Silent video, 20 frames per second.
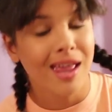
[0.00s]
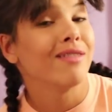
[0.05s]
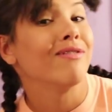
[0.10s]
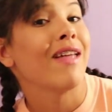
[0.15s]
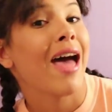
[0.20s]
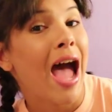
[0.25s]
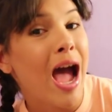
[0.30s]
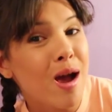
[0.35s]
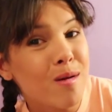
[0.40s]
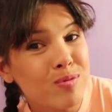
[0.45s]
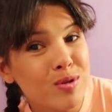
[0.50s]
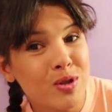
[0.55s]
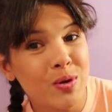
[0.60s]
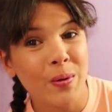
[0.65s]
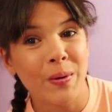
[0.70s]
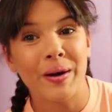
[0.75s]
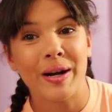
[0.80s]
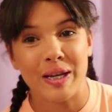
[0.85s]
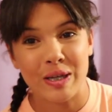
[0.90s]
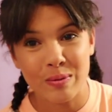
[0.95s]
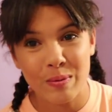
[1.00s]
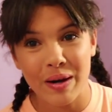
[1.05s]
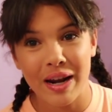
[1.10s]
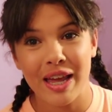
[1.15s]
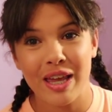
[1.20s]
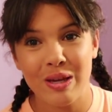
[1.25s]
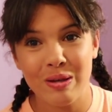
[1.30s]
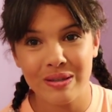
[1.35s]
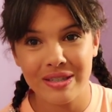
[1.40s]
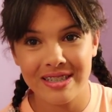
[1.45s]
And the App Store is what
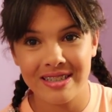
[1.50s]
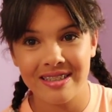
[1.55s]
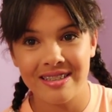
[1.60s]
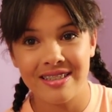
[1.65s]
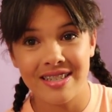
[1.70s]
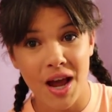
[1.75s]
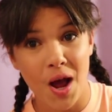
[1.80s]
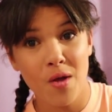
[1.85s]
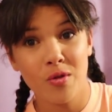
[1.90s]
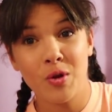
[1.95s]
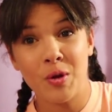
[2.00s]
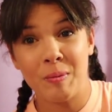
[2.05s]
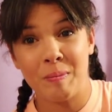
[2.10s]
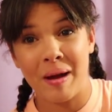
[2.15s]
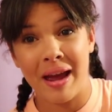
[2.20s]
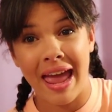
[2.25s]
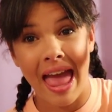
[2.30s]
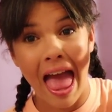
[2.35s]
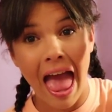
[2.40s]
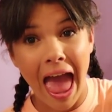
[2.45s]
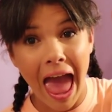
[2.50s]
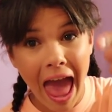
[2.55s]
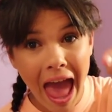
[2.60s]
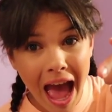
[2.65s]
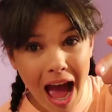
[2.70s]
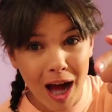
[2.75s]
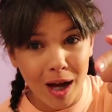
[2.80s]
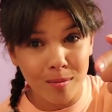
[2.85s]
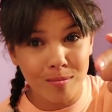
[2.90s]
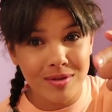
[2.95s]
I use to download my
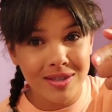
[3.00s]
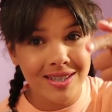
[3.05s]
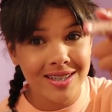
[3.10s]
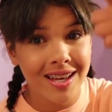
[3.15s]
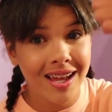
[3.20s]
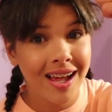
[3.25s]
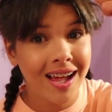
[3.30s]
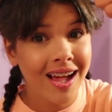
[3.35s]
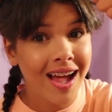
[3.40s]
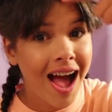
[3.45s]
apps.